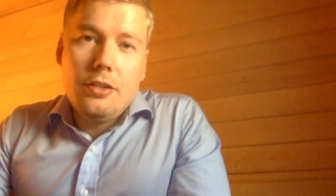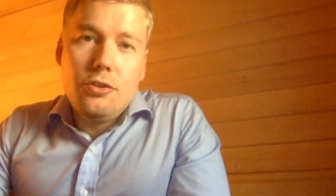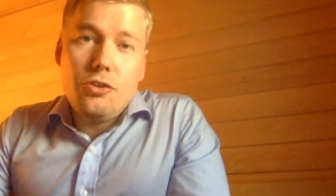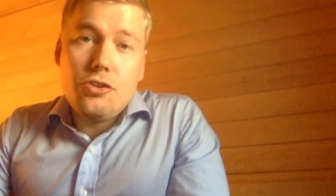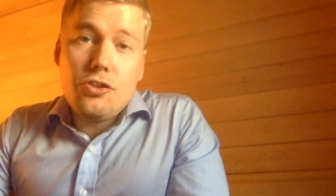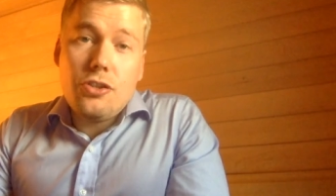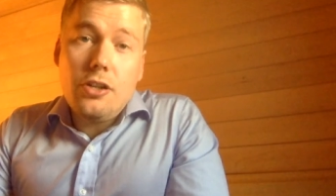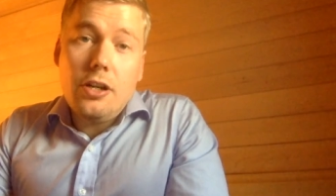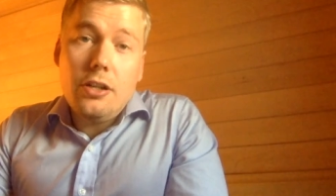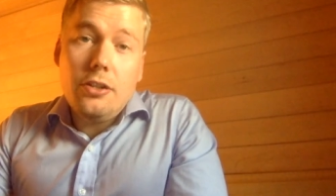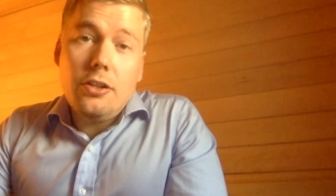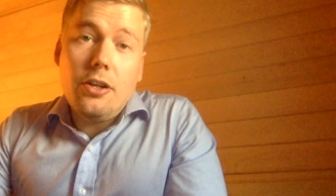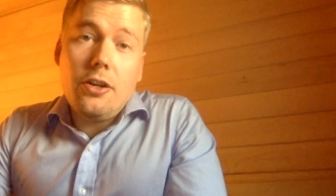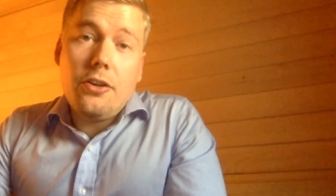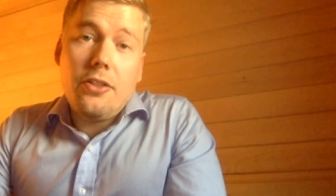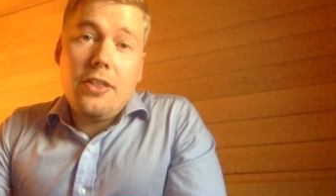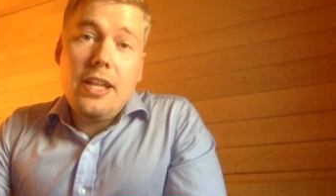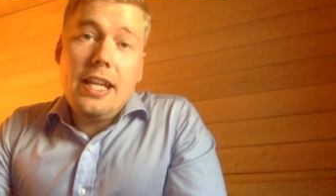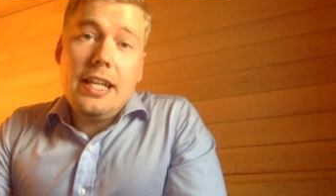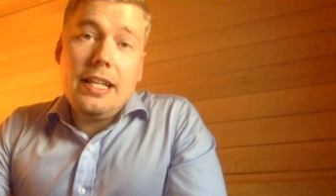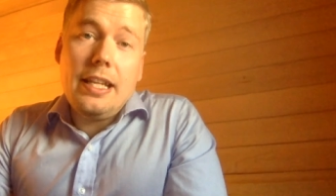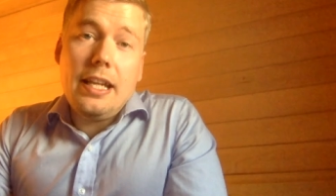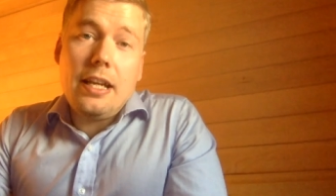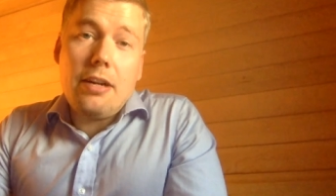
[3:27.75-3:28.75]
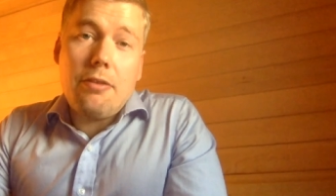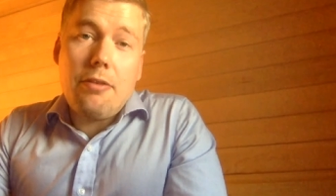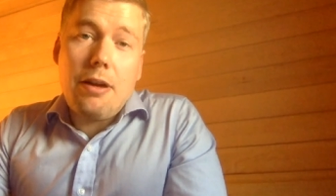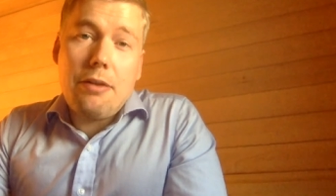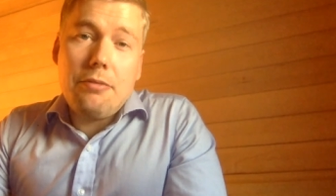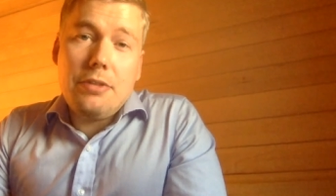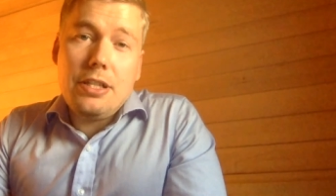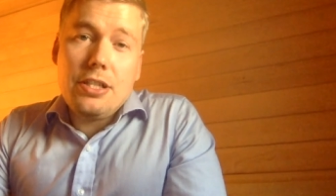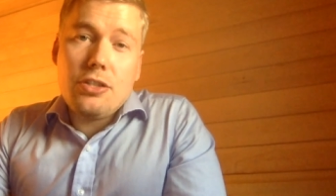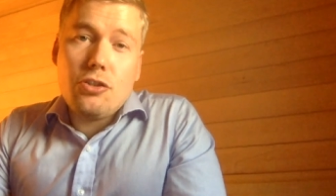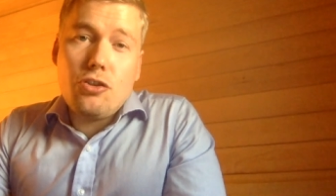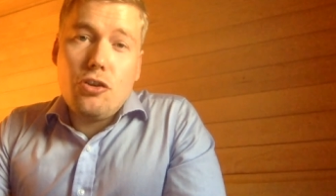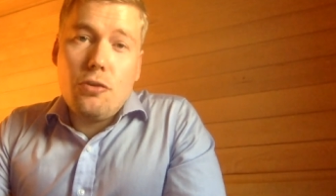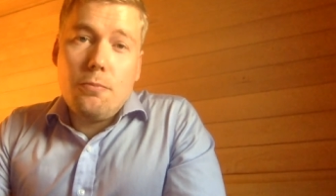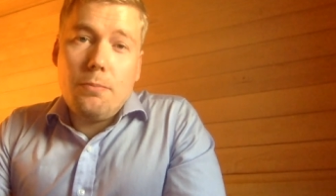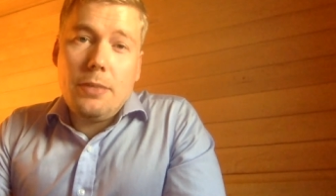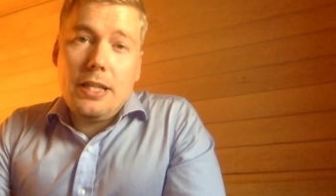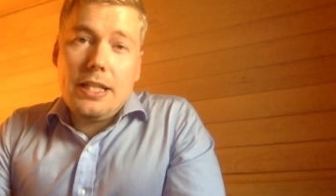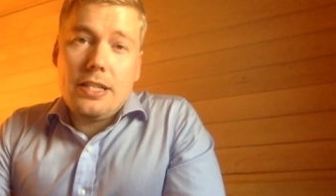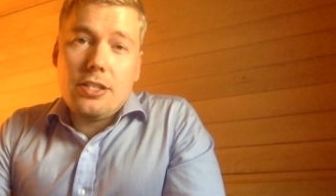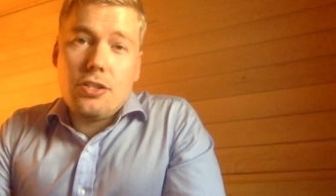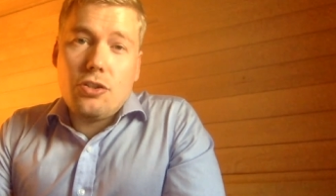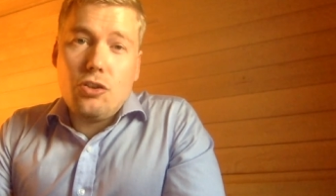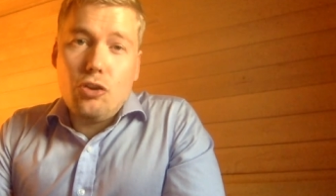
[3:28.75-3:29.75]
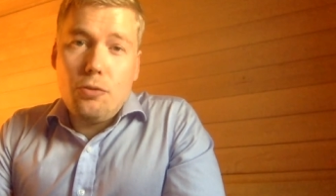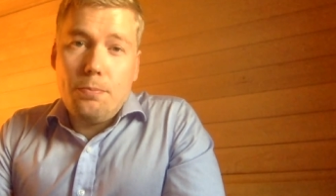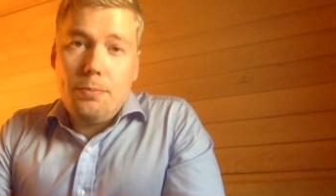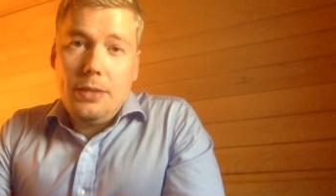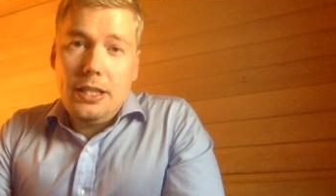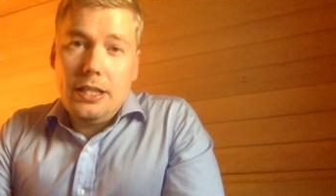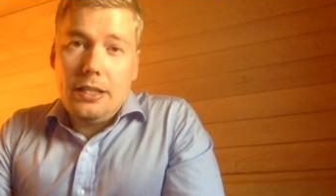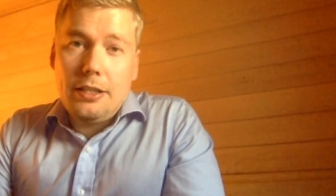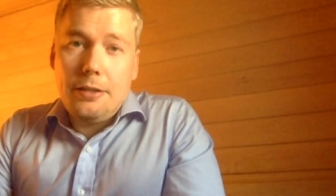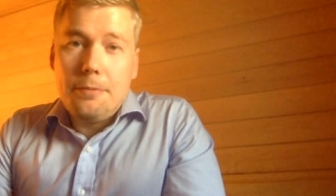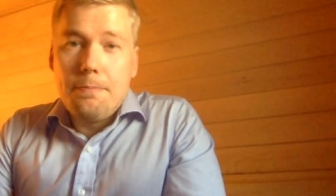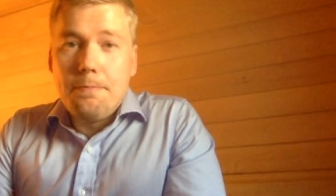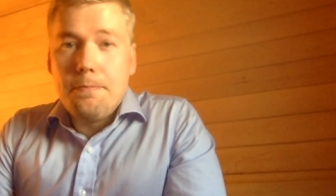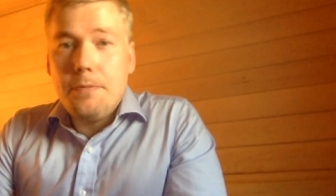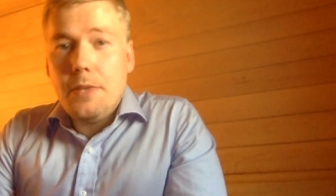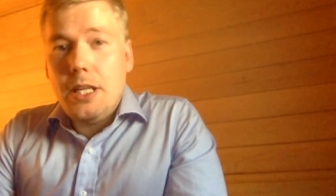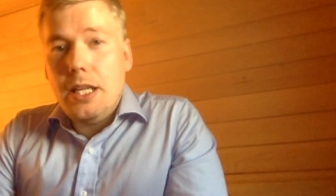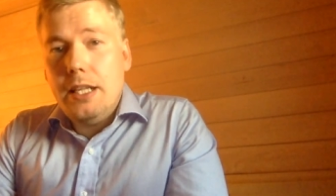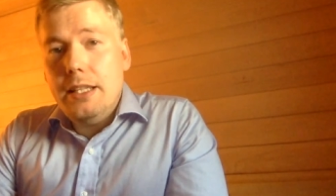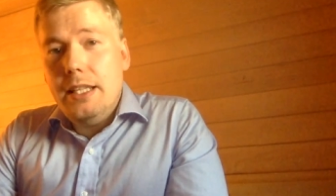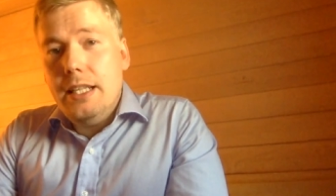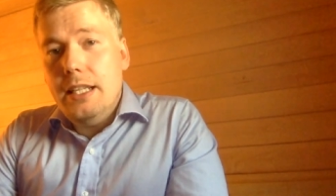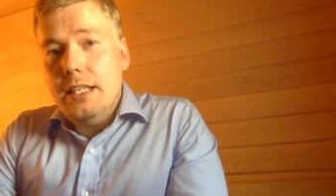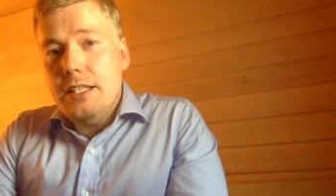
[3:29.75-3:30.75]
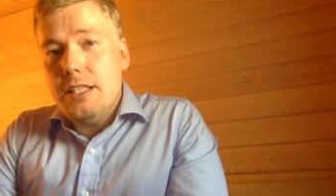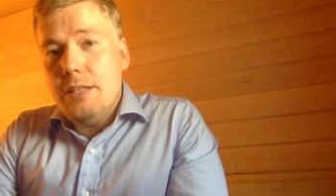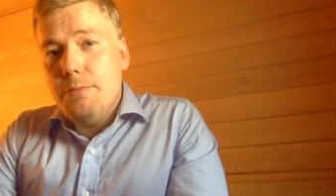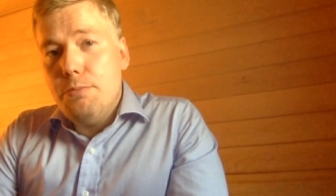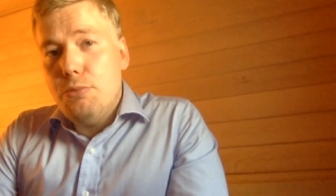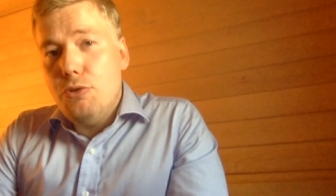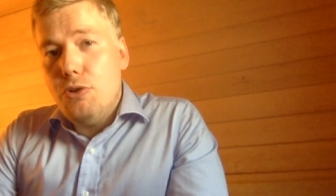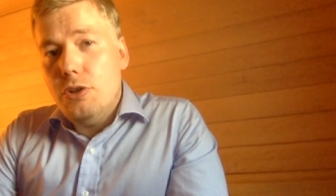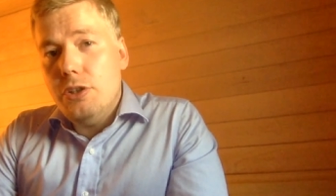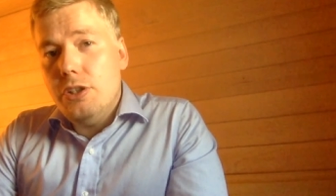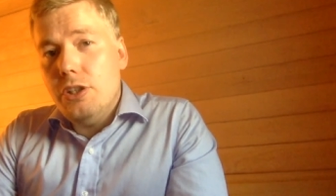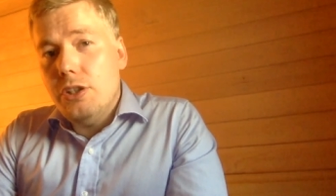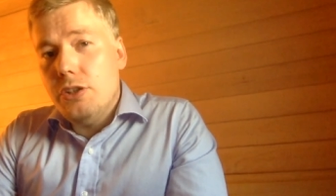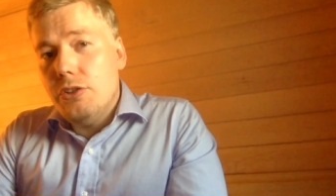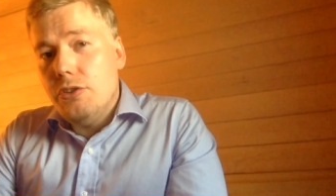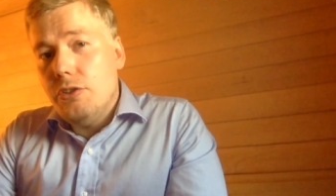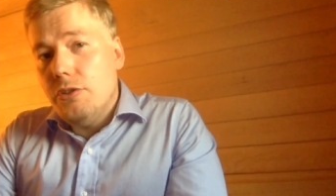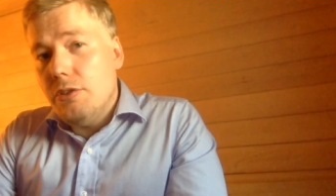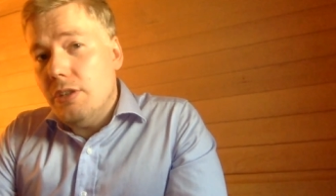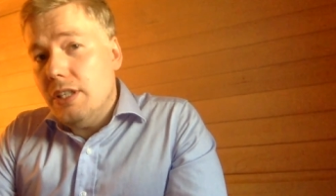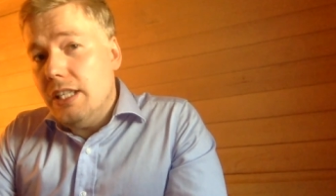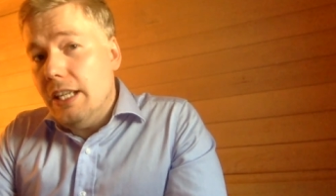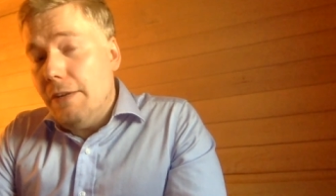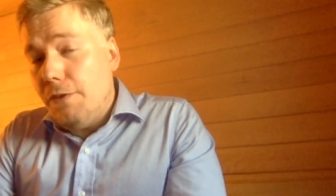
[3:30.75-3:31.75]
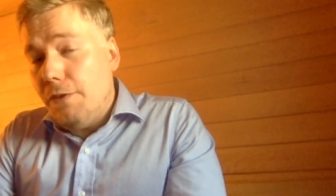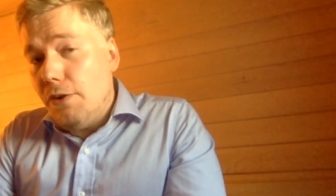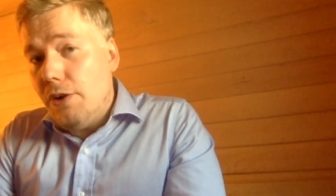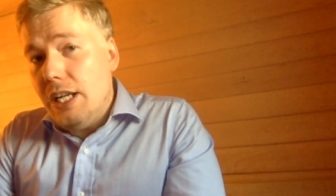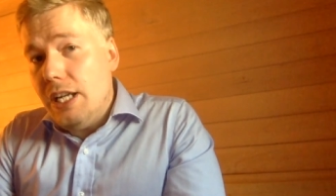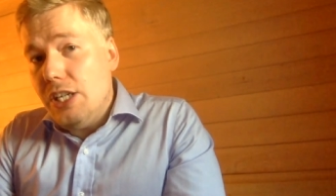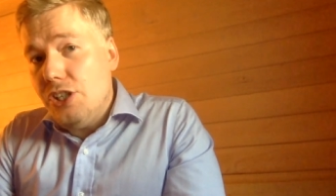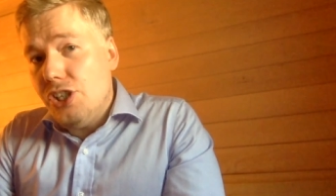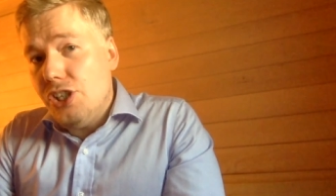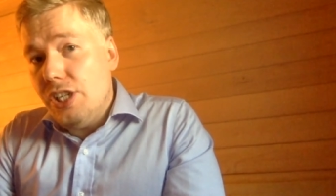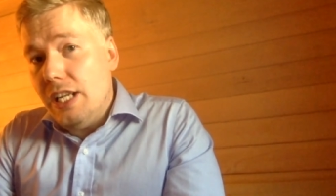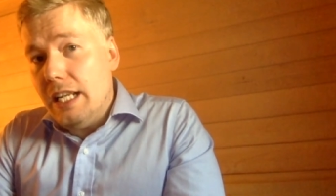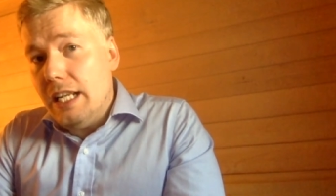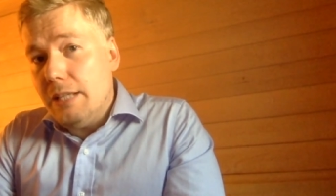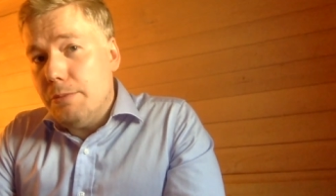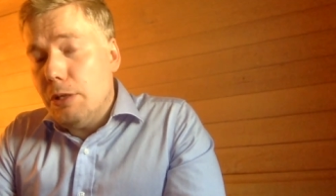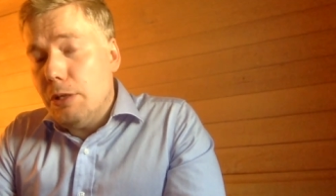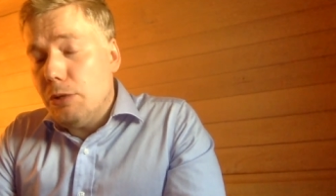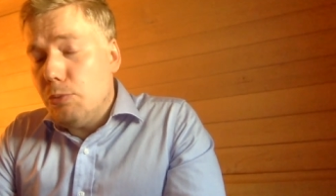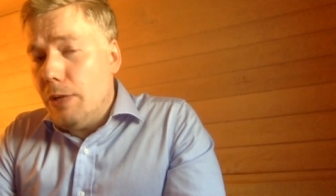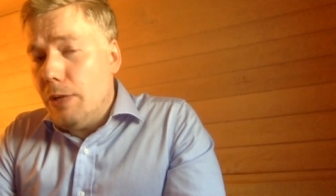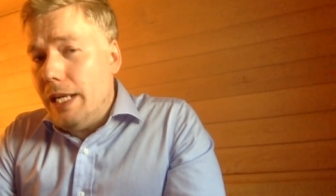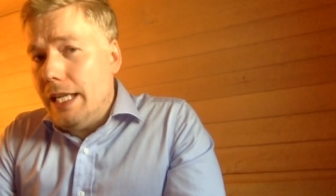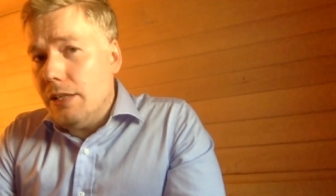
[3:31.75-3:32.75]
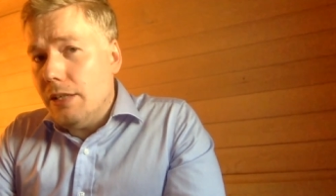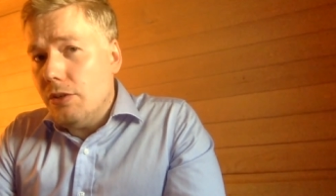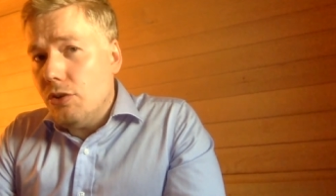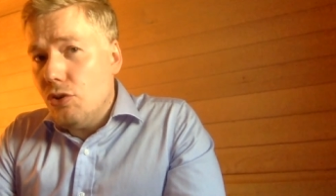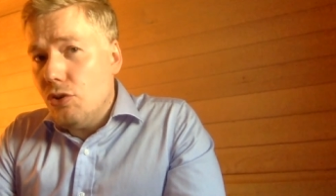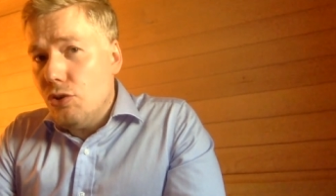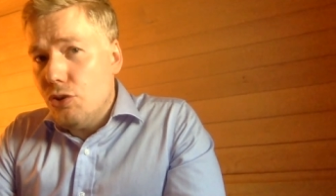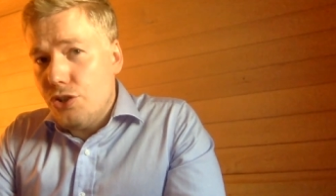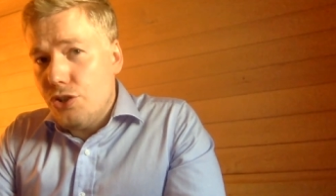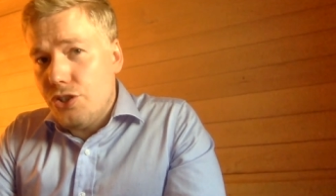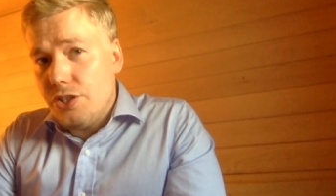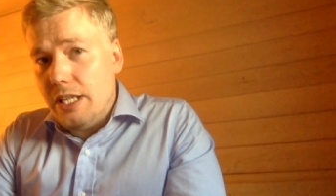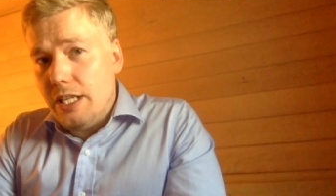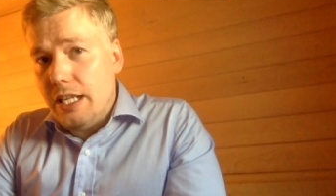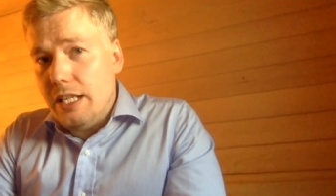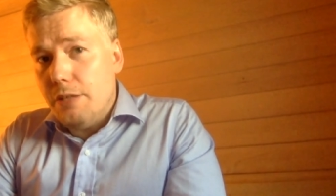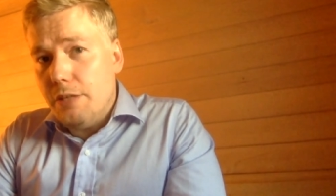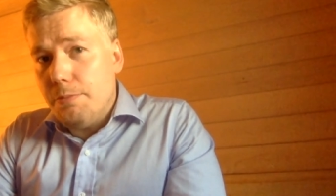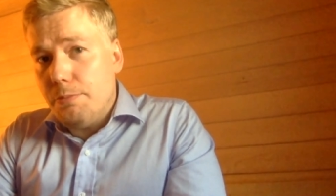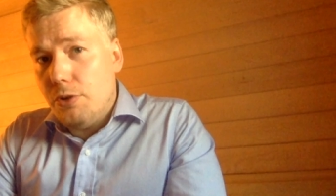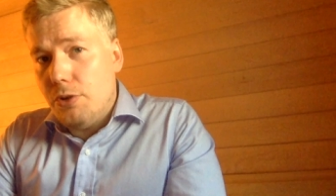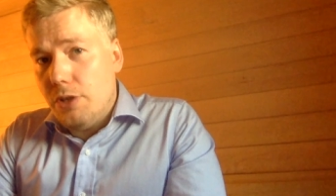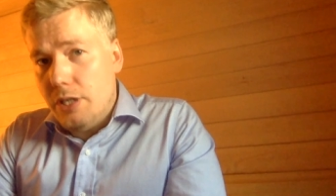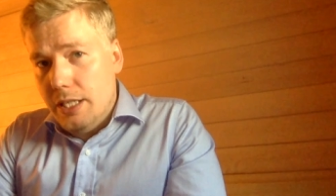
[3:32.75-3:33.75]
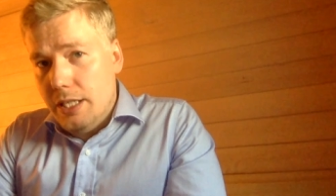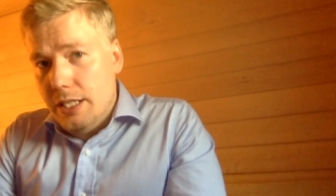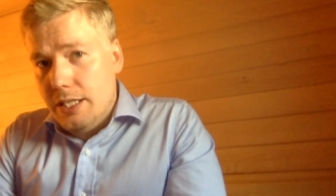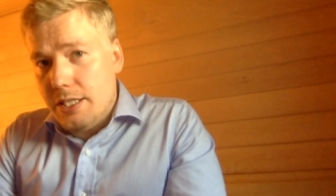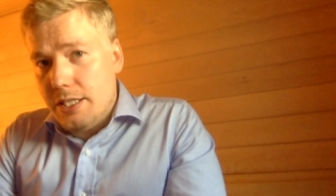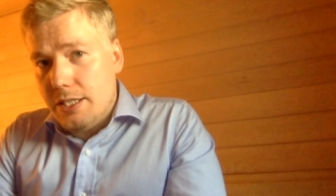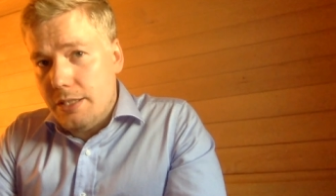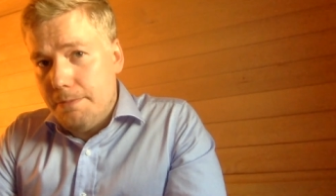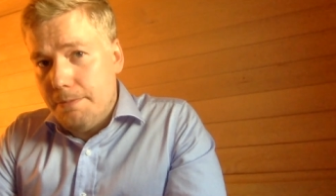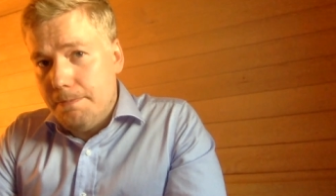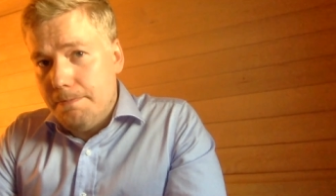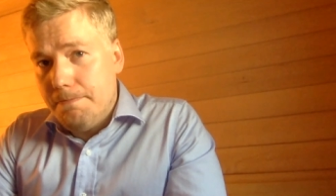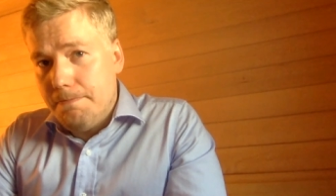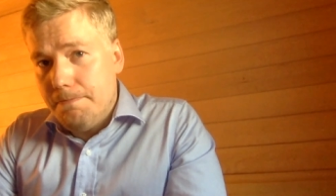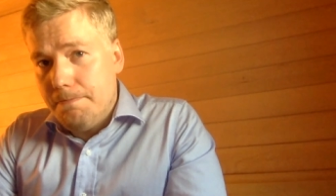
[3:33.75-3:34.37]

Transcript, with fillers: To start our thinking around this complex topic, I think it's important to differentiate between cost and price.